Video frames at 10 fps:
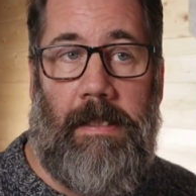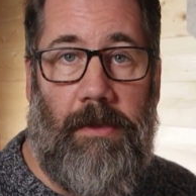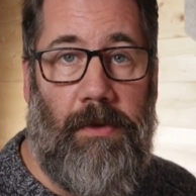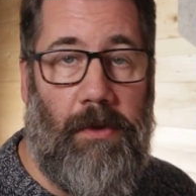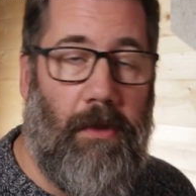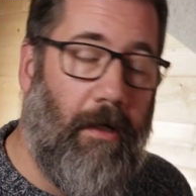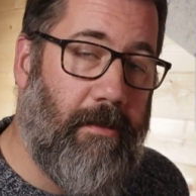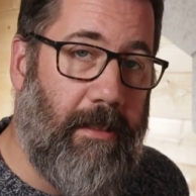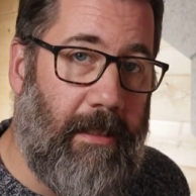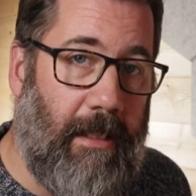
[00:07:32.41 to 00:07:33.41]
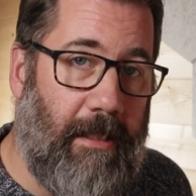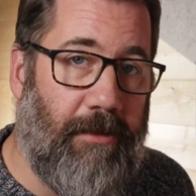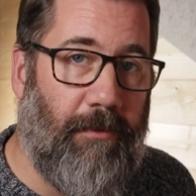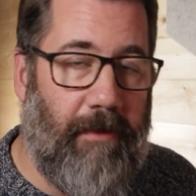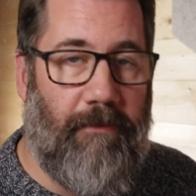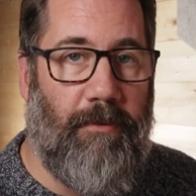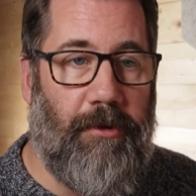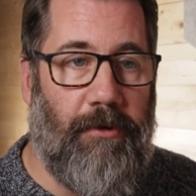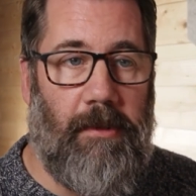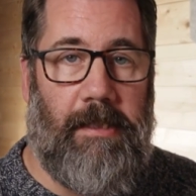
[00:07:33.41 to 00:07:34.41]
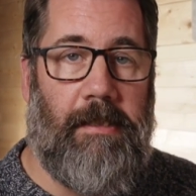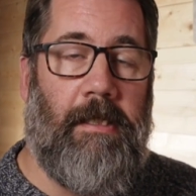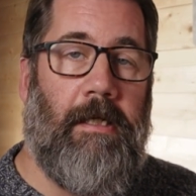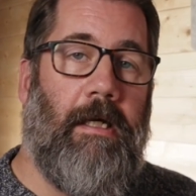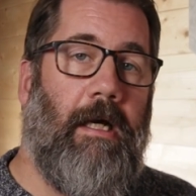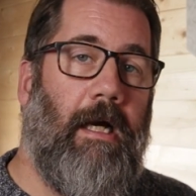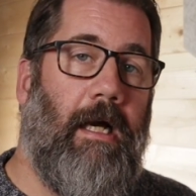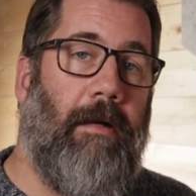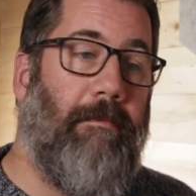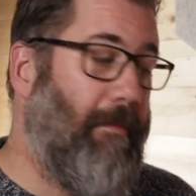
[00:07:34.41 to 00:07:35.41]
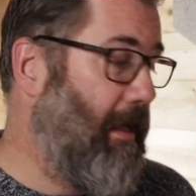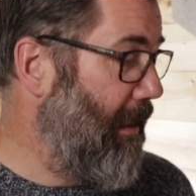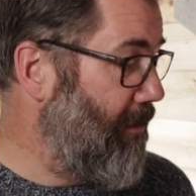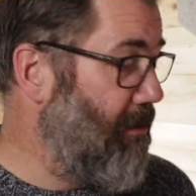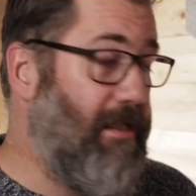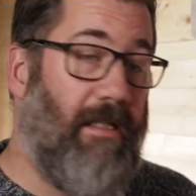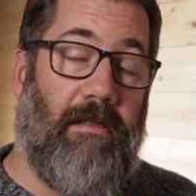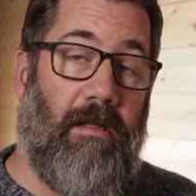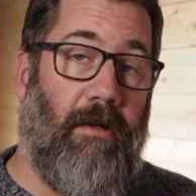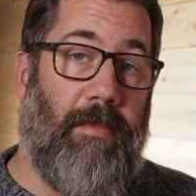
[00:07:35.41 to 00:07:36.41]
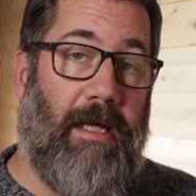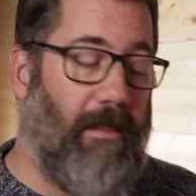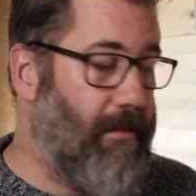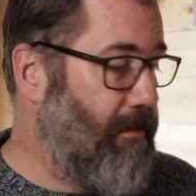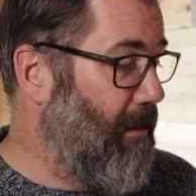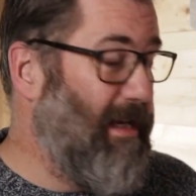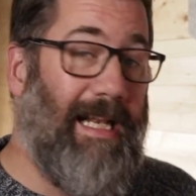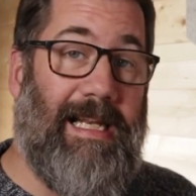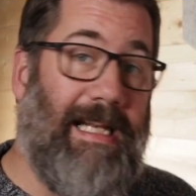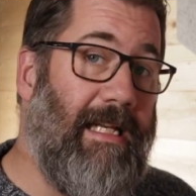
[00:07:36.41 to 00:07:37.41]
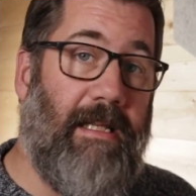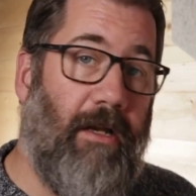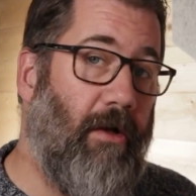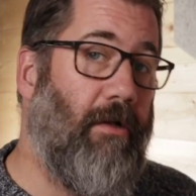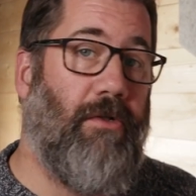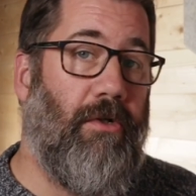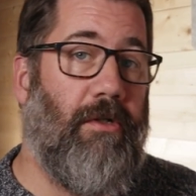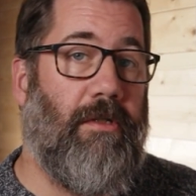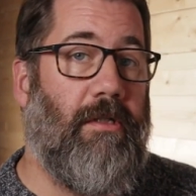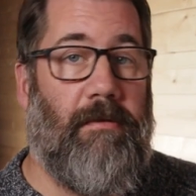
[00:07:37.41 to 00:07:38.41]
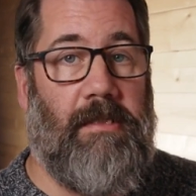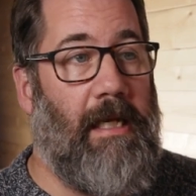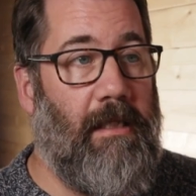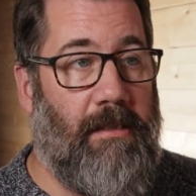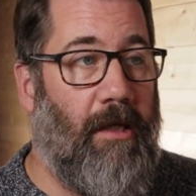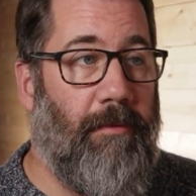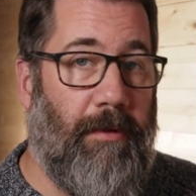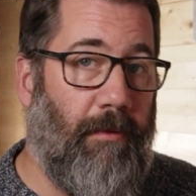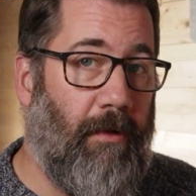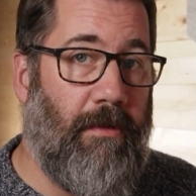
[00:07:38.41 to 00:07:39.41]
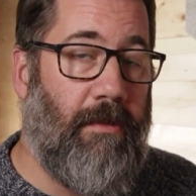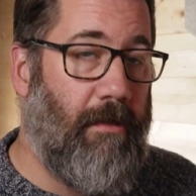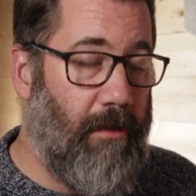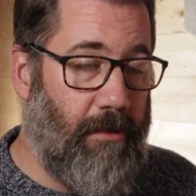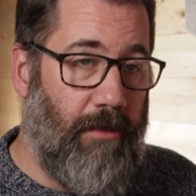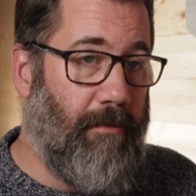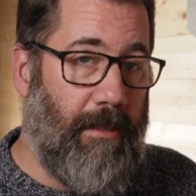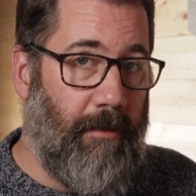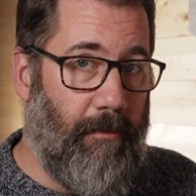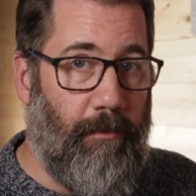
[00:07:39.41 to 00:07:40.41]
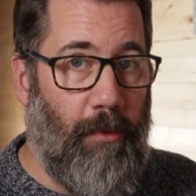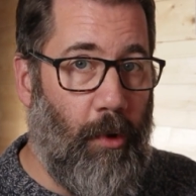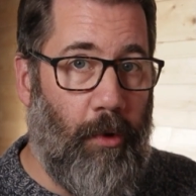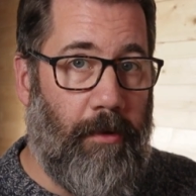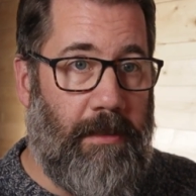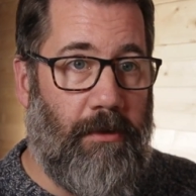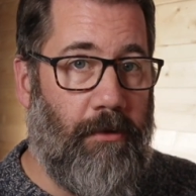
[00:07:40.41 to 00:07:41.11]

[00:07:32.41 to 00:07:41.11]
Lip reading: or articulation, whatever you want to call it. Actually, they're not bad. Clearly they're not as good as the telescoping ones, assuming more is